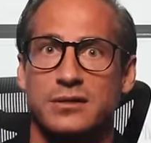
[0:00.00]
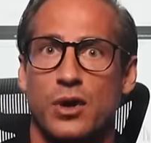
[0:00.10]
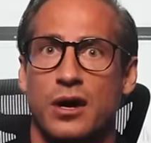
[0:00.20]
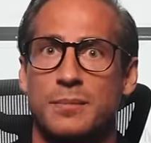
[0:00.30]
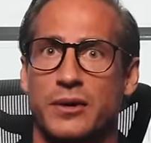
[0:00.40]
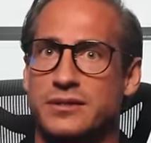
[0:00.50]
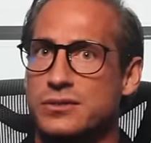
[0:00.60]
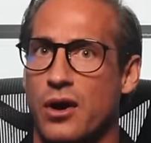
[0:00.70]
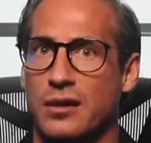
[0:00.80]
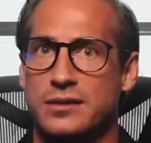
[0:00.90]
I talk about
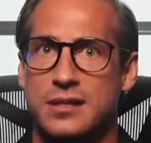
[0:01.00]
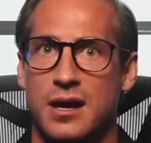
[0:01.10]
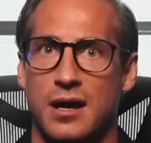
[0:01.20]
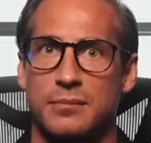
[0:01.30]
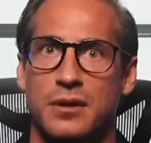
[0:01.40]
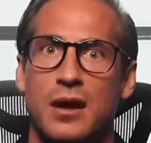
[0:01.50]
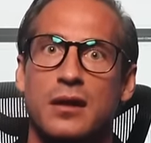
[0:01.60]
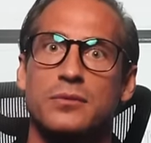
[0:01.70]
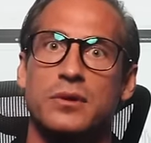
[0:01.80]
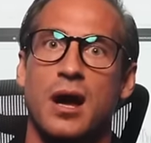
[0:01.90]
this all the time.
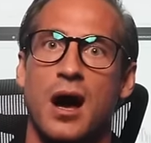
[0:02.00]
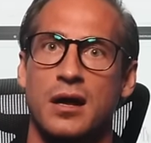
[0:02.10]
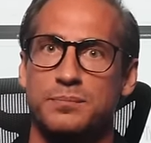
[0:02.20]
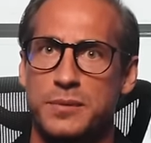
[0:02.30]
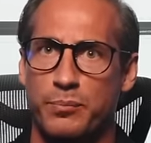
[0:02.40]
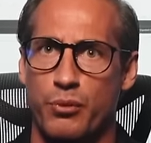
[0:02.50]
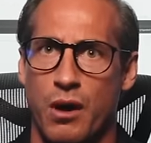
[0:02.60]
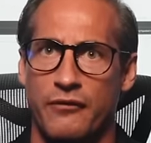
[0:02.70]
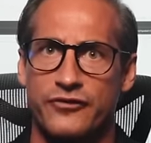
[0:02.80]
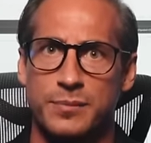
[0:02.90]
You can't be
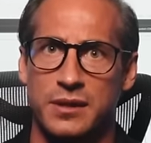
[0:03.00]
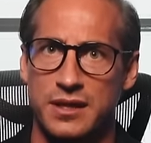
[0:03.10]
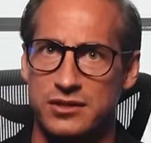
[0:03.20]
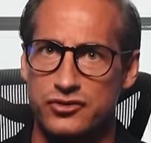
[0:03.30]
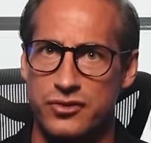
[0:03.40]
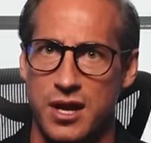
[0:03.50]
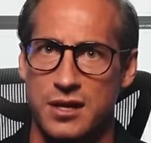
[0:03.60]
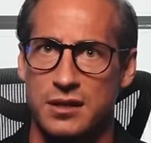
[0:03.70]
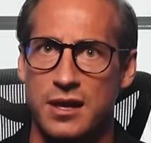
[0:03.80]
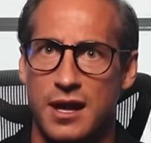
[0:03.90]
profitable in
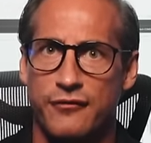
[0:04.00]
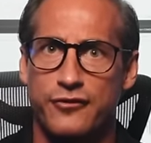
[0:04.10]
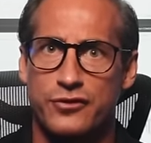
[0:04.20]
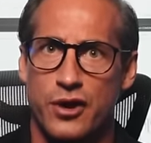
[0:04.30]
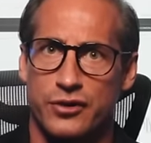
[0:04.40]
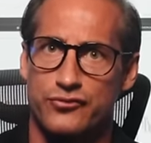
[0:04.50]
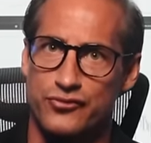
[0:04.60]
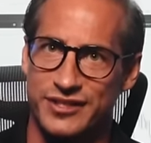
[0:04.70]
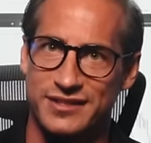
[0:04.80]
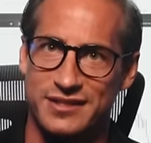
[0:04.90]
trading if you're not a
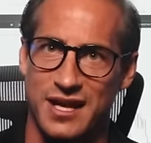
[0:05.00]
risk